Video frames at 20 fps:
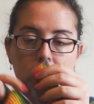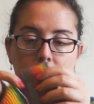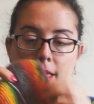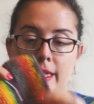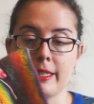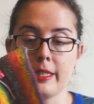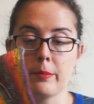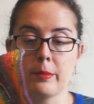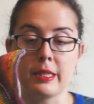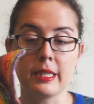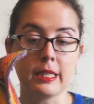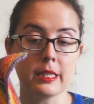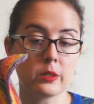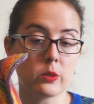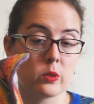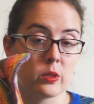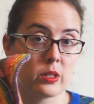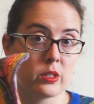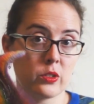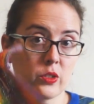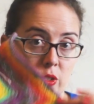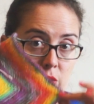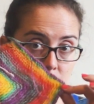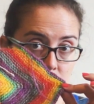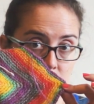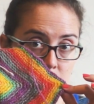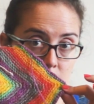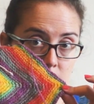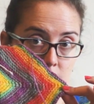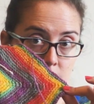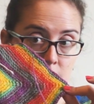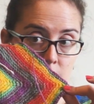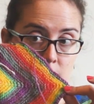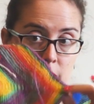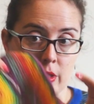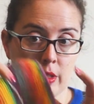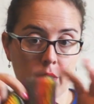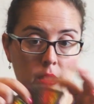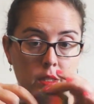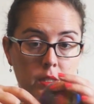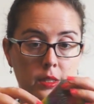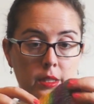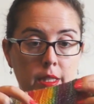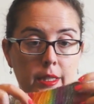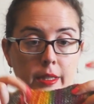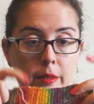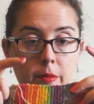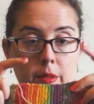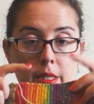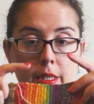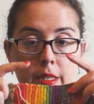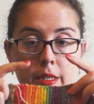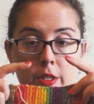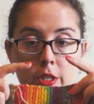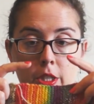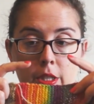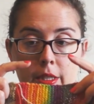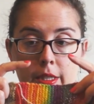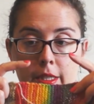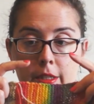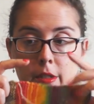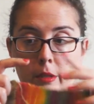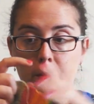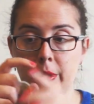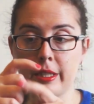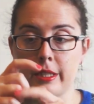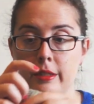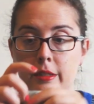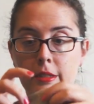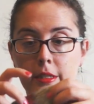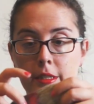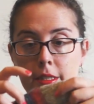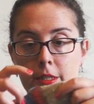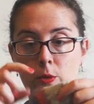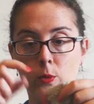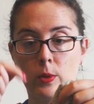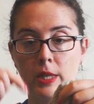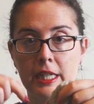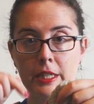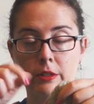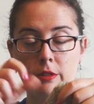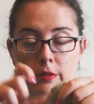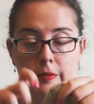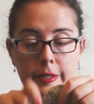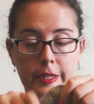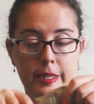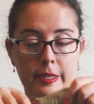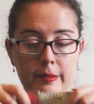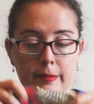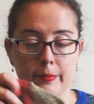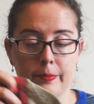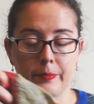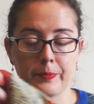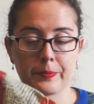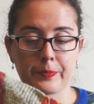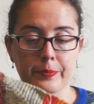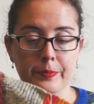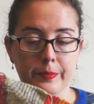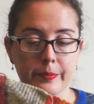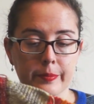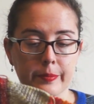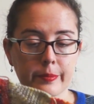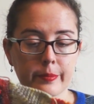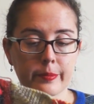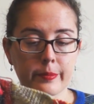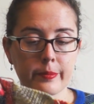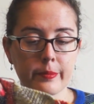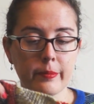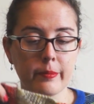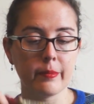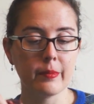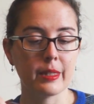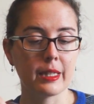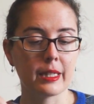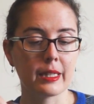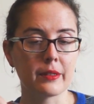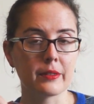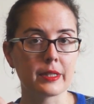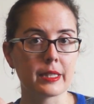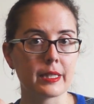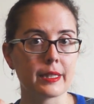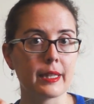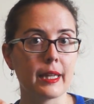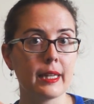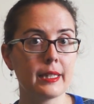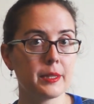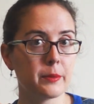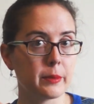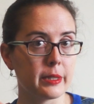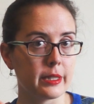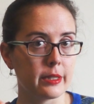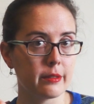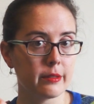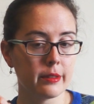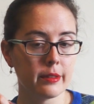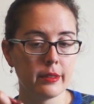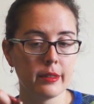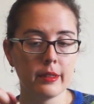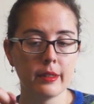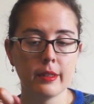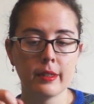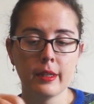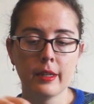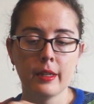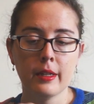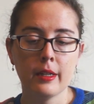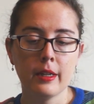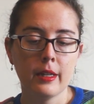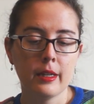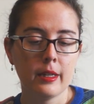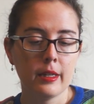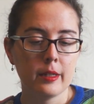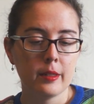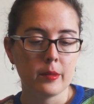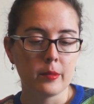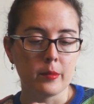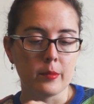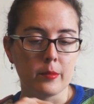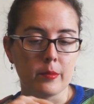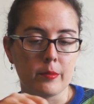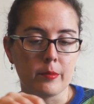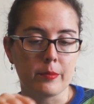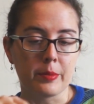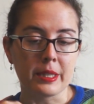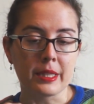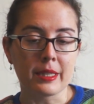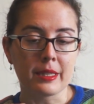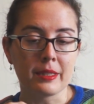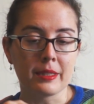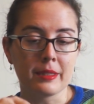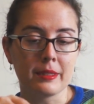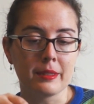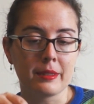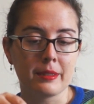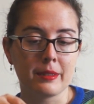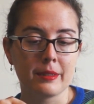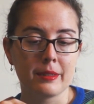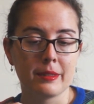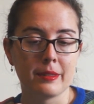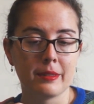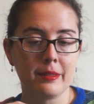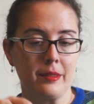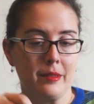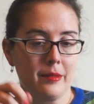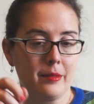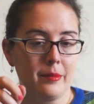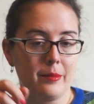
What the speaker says: I lined up these corners, and then it was an inch higher up here and an inch wider over here. And I was like, that's weird. Because